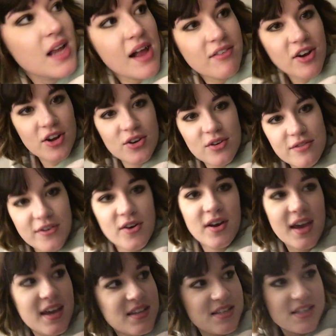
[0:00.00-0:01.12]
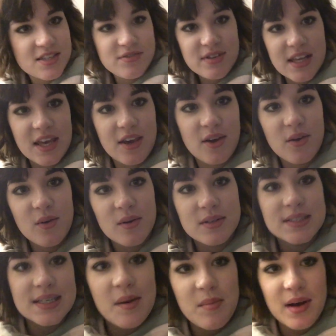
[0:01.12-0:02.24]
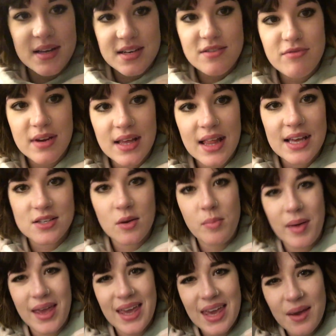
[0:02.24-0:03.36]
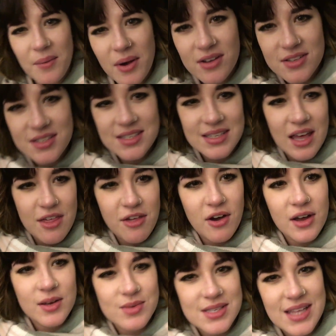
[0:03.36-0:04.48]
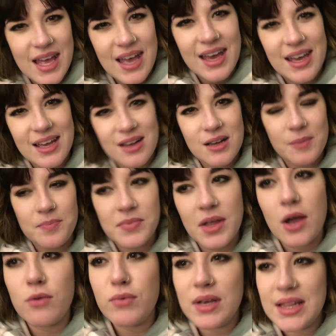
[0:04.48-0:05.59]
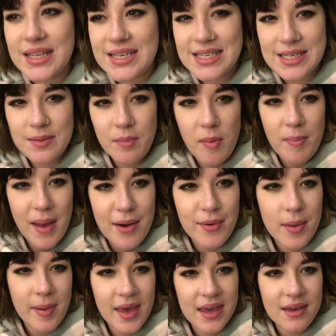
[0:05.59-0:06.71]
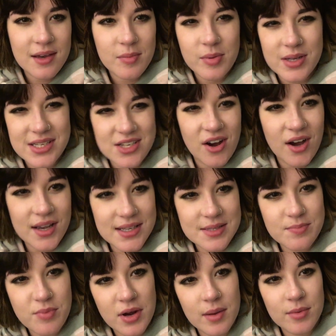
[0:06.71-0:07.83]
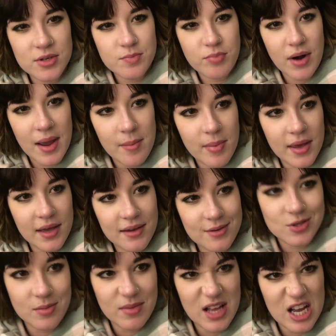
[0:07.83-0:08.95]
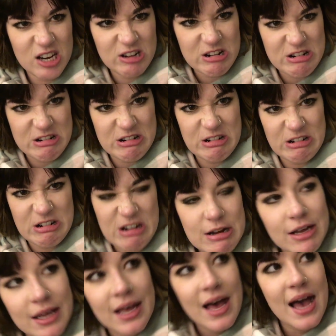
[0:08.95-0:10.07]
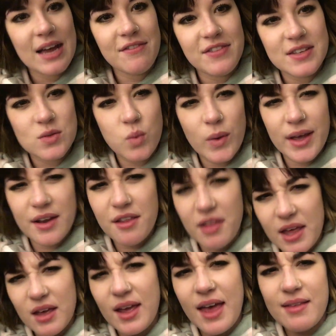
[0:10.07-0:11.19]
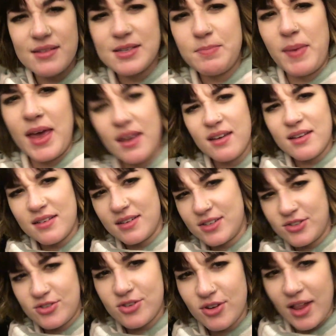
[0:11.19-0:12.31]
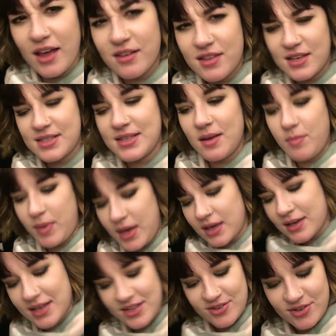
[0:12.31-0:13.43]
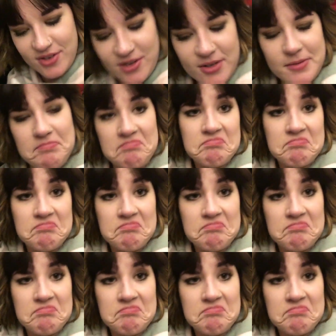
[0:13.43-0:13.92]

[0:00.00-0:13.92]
I've got a new phone case and it's really cute, but I didn't realise how pink it was. I thought it was like a really deep berry pink, but it's not. It's pretty much bright pink, so I'm like, hurr. I have this weird thing against pink. I just don't like things that are pink. I don't know.